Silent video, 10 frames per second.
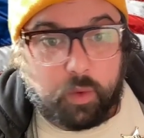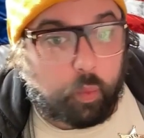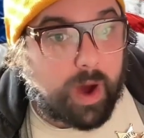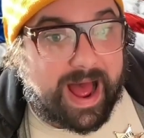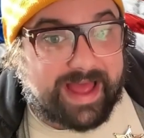
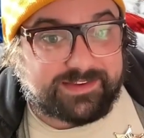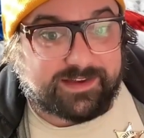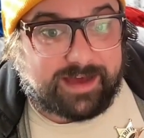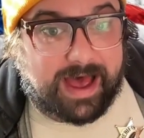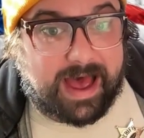Why is
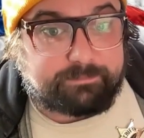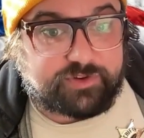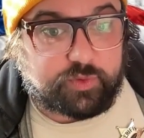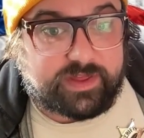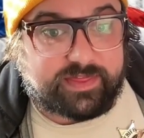a
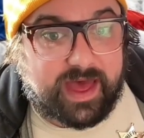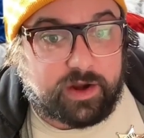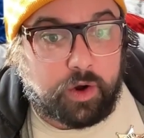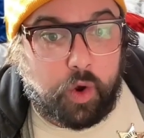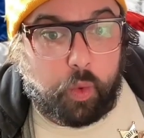cop doing
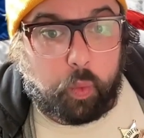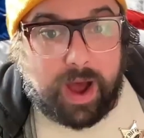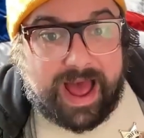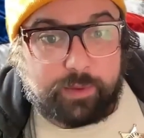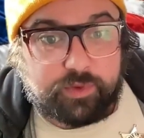that?
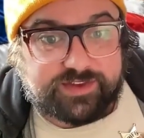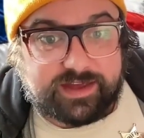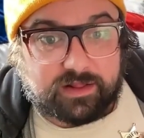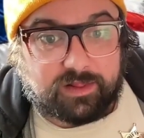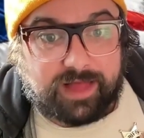Why was
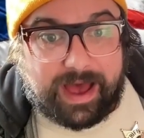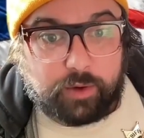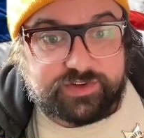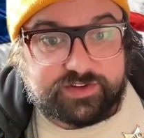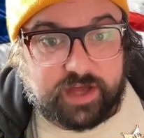he
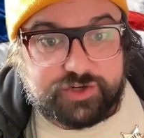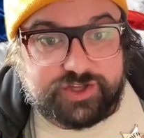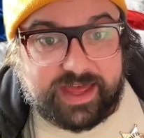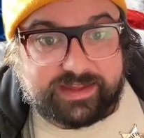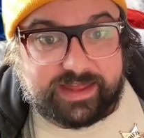allowed to
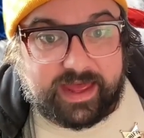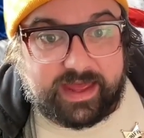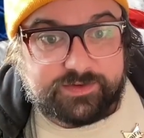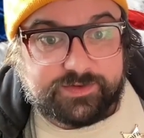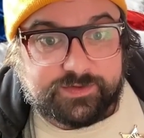touch that
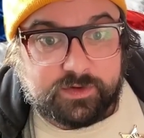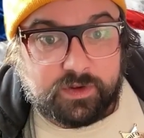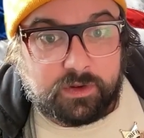case?